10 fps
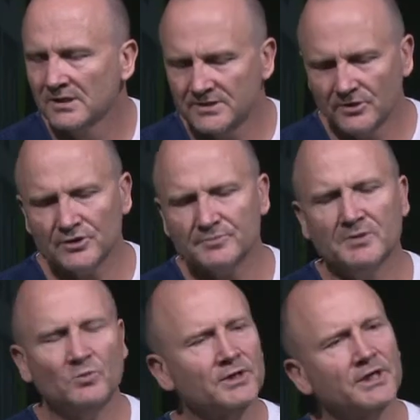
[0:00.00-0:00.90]
Tells
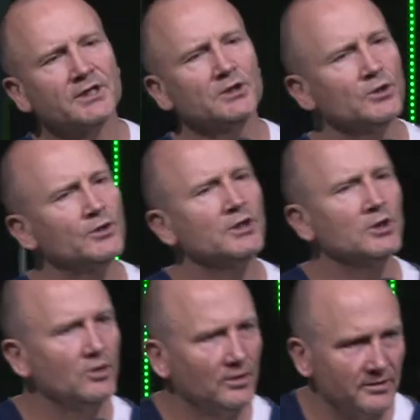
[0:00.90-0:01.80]
me what I can learn a
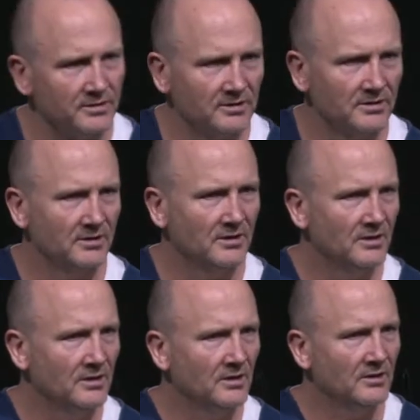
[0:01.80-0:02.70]
lot
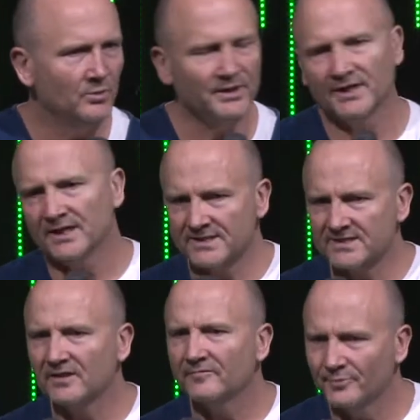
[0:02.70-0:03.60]
when an
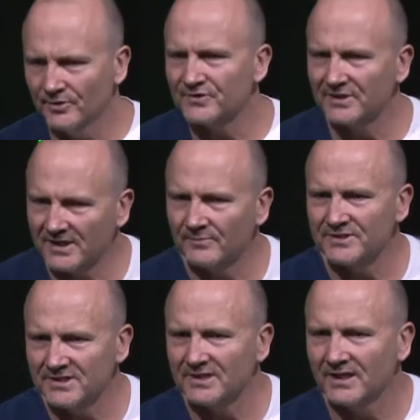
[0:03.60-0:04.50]
unsaved person
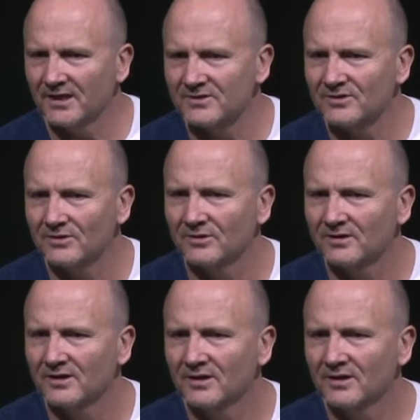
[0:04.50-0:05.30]
comes into the house of God.